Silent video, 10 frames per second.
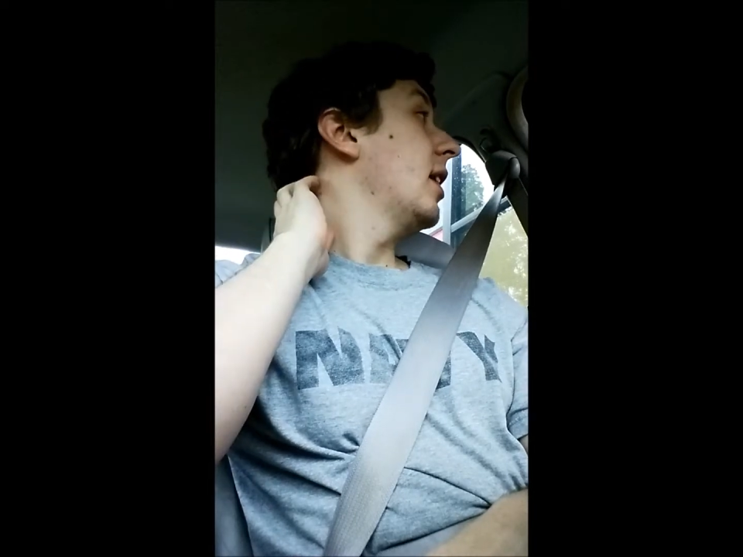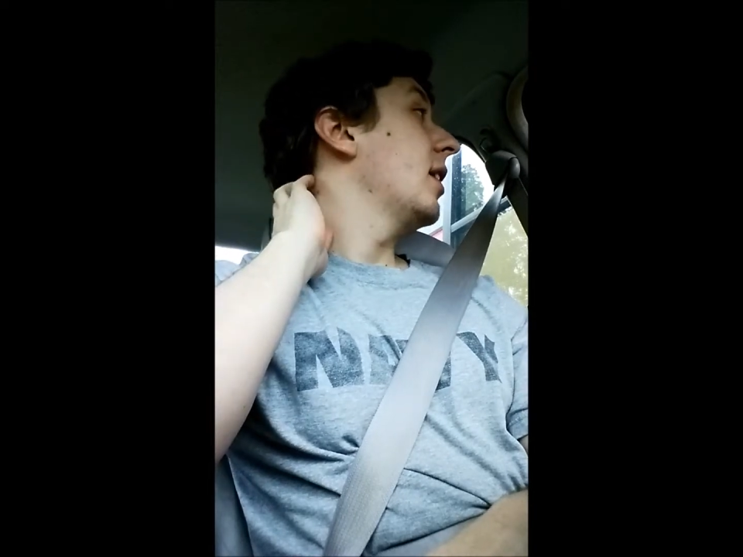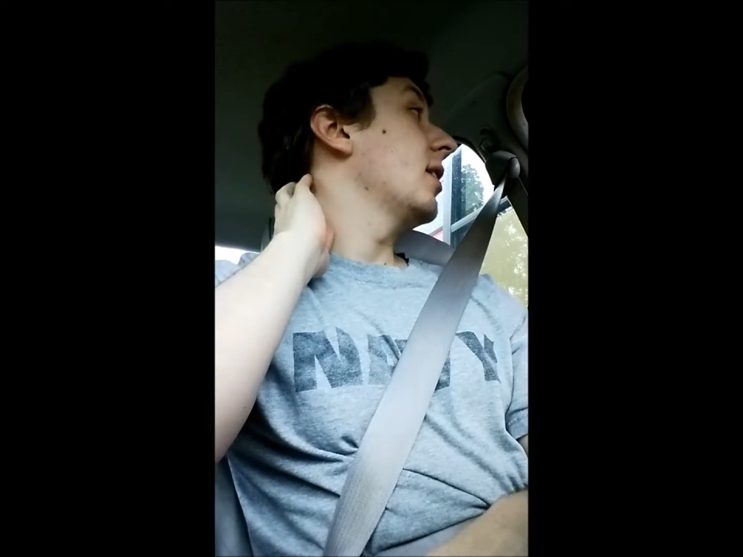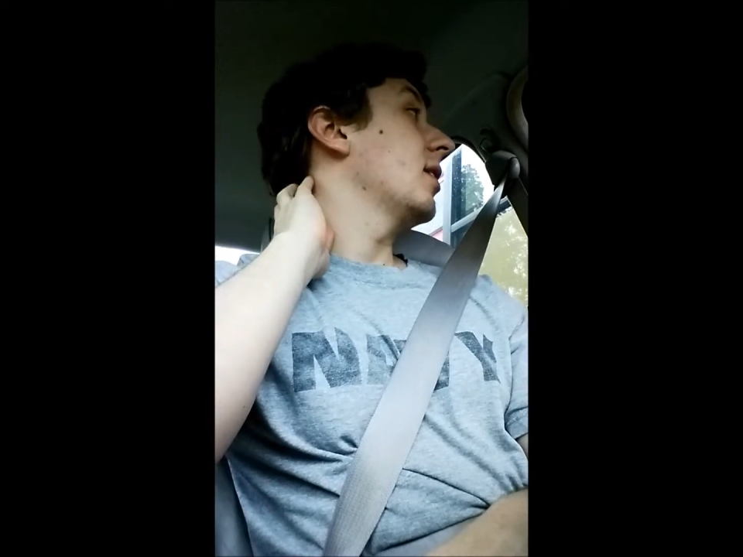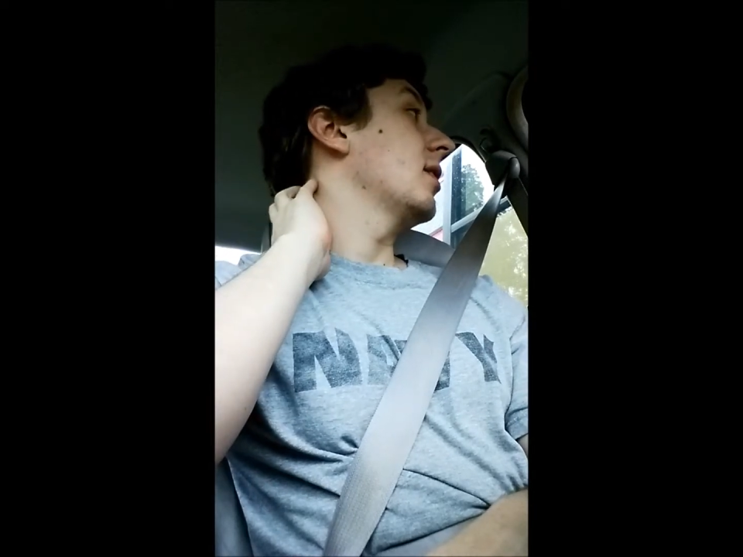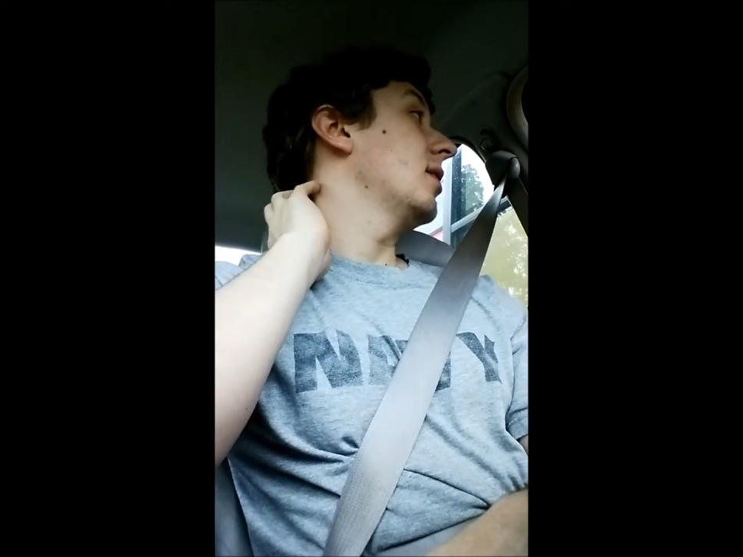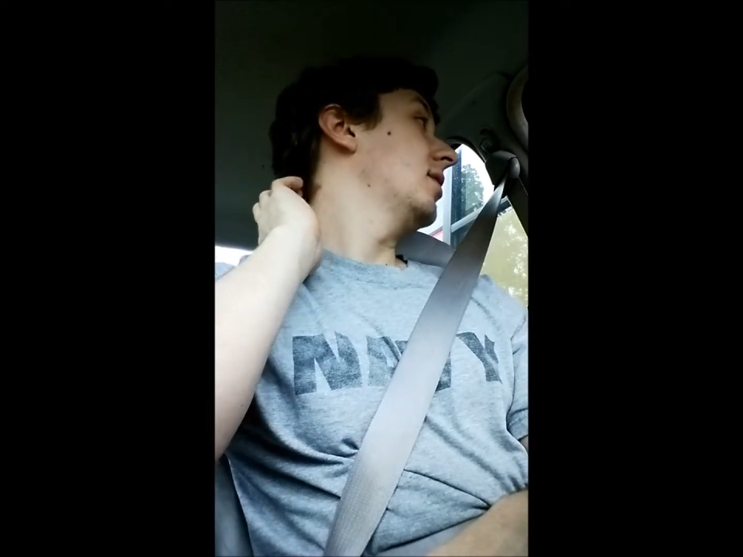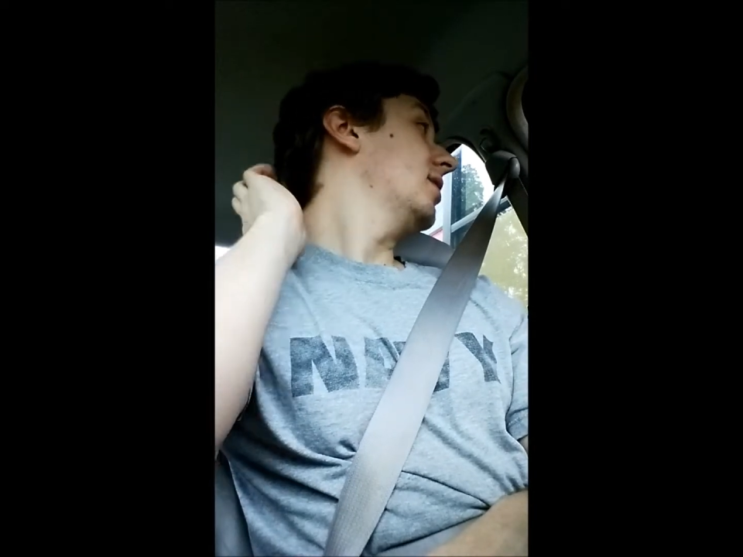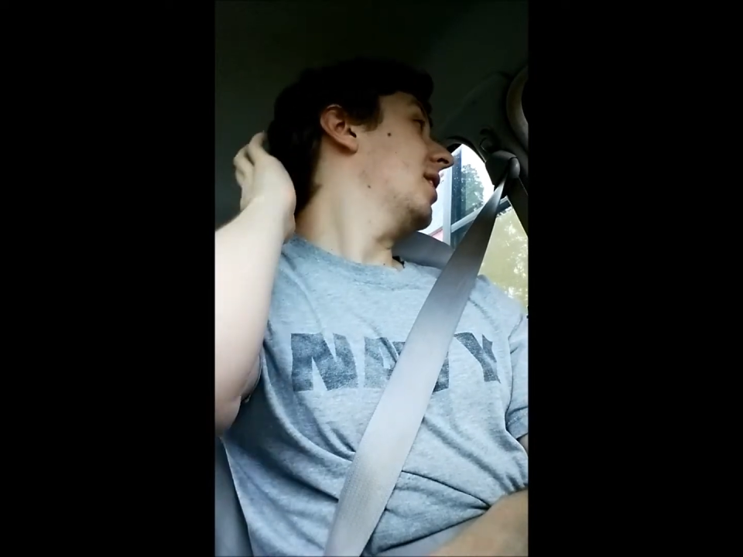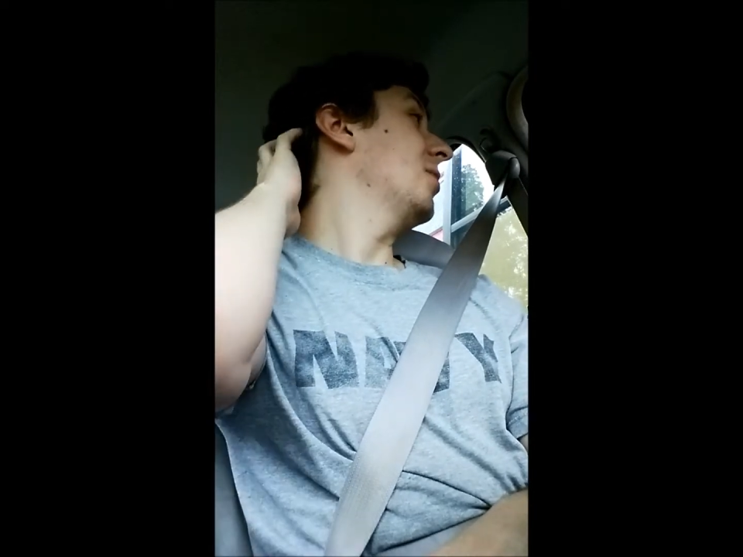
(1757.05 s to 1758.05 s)
and
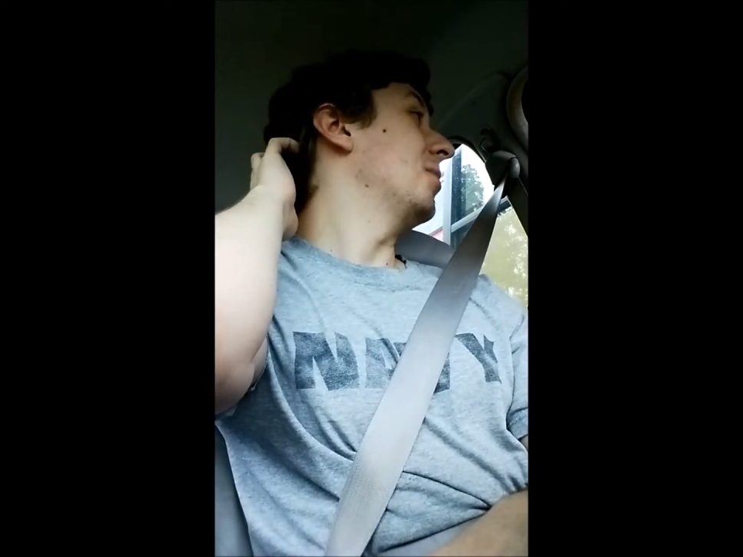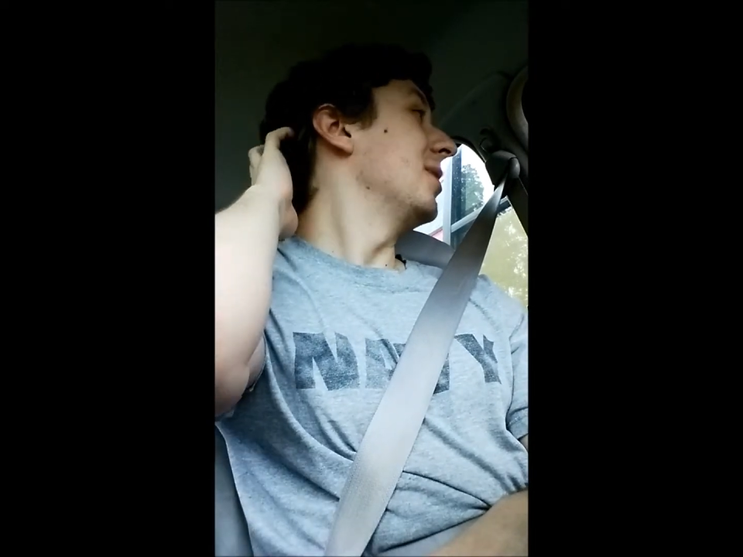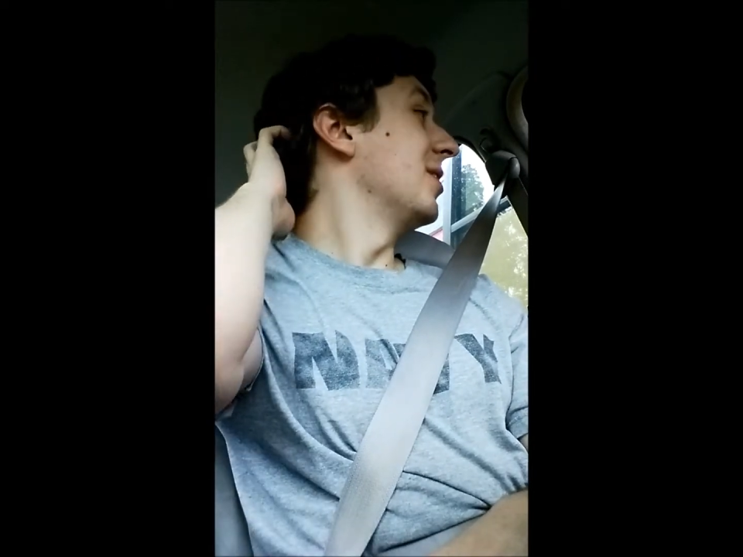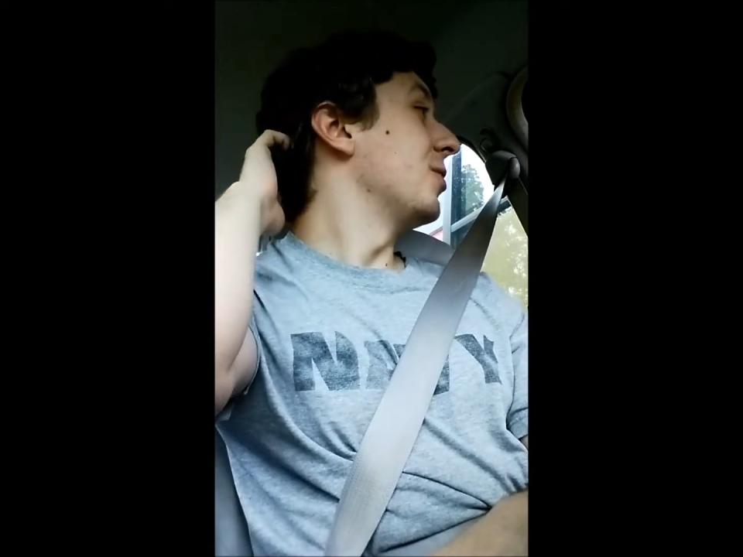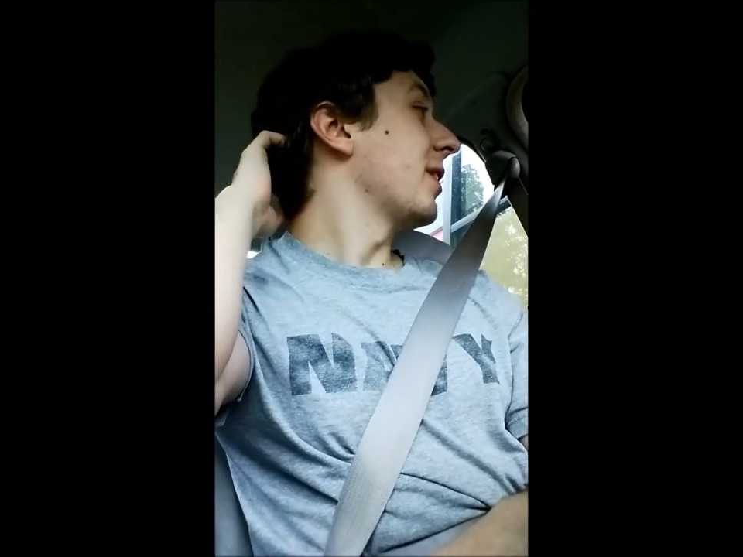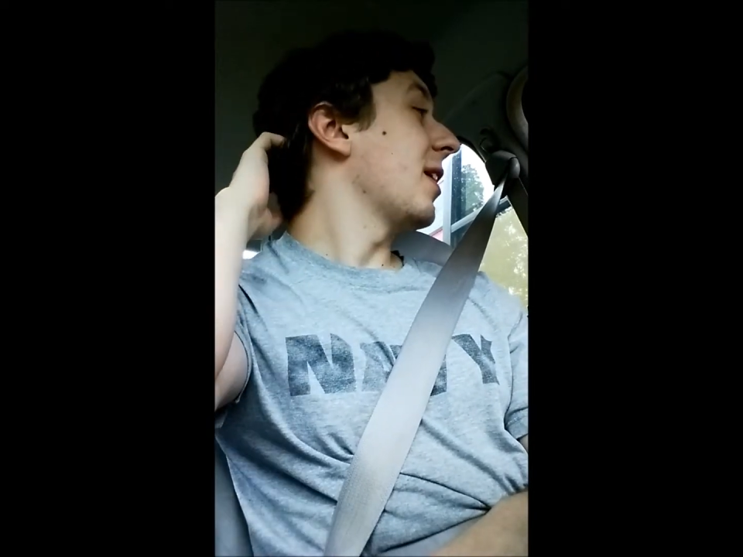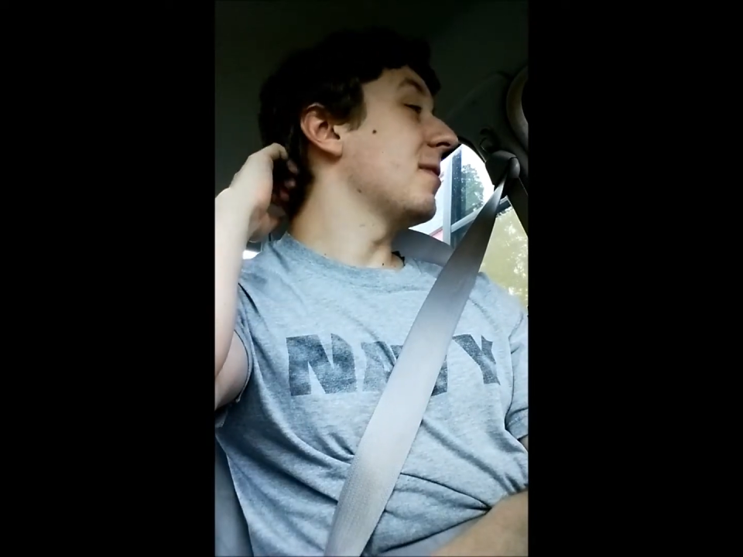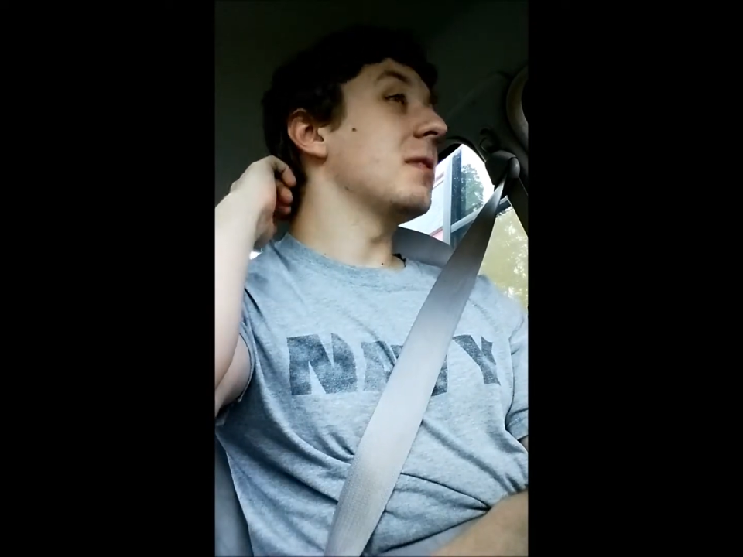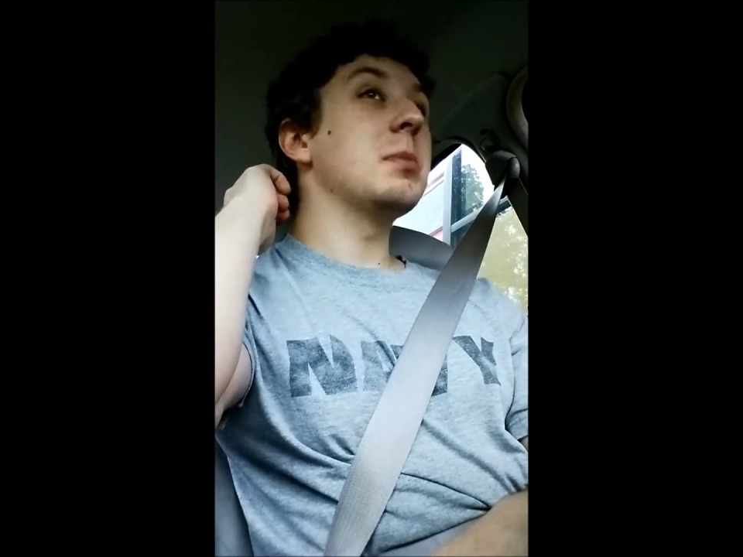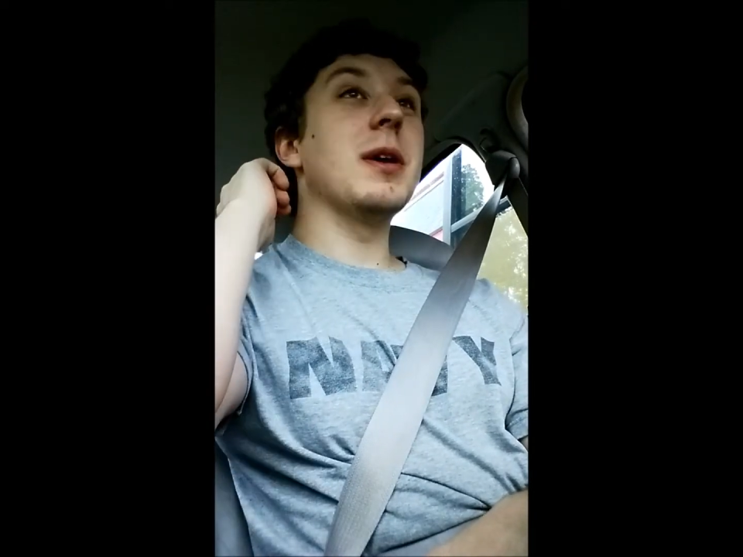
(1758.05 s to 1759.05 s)
I don't want to drink
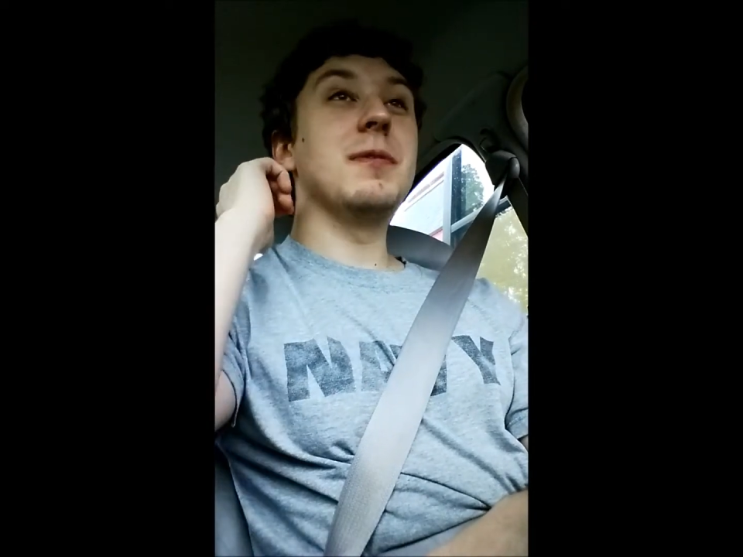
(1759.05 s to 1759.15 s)
half of it,